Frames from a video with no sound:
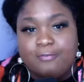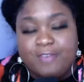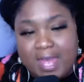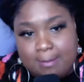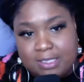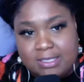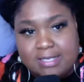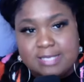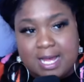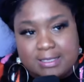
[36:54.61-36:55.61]

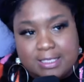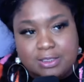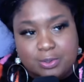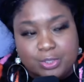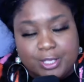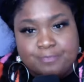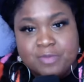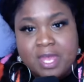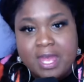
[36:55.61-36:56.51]
families. Hallelujah.